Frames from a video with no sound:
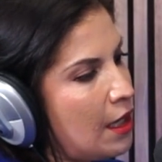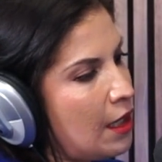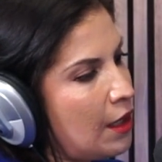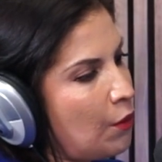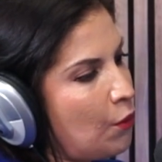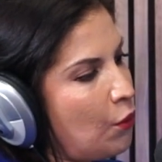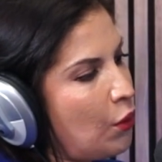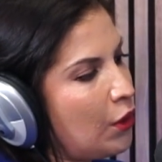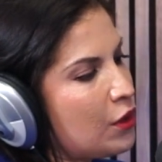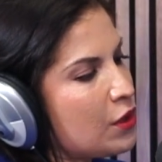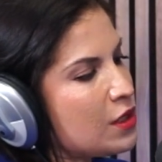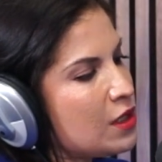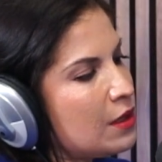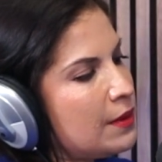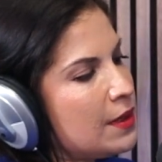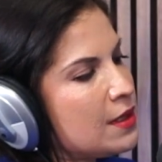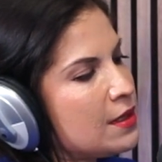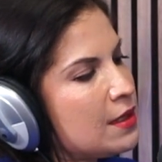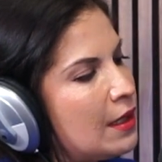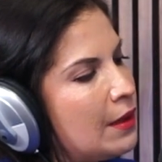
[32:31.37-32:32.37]
What are some
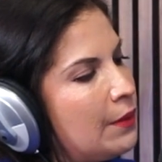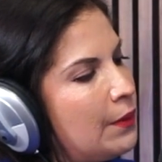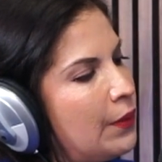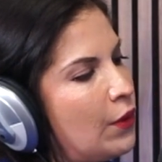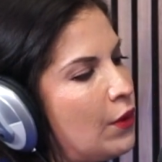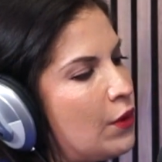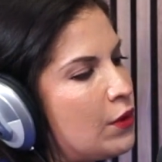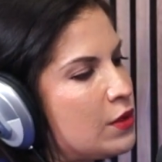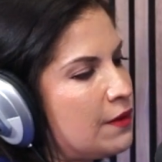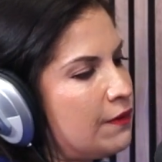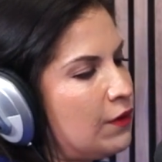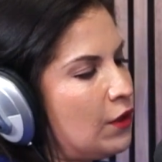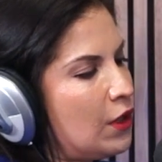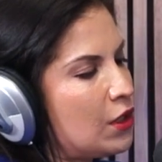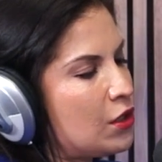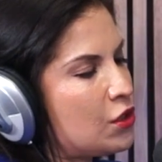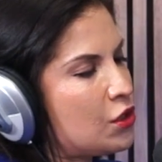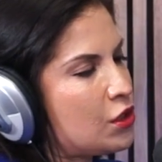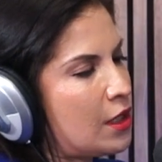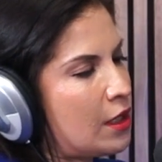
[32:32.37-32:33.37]
examples, if you
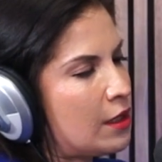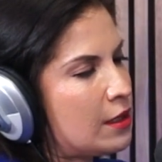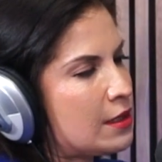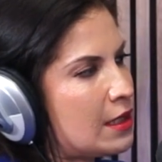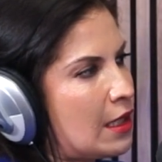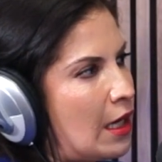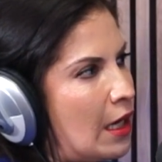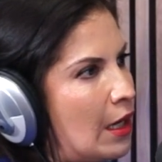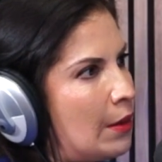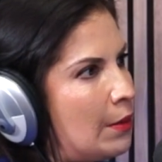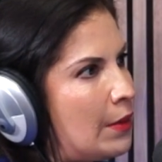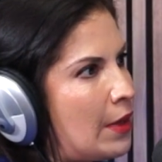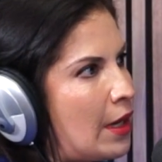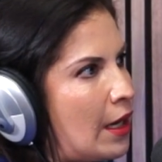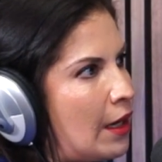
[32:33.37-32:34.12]
can share some,